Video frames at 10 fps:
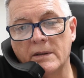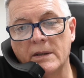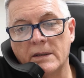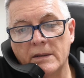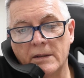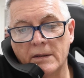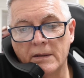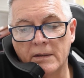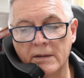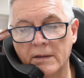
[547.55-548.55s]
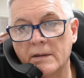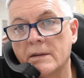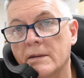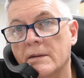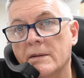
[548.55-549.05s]

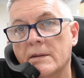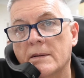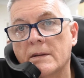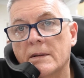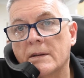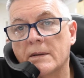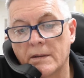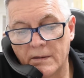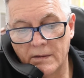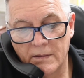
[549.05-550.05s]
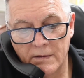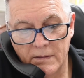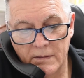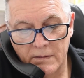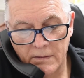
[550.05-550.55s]

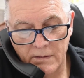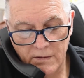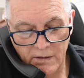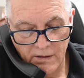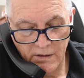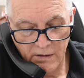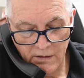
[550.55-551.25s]
[no speech]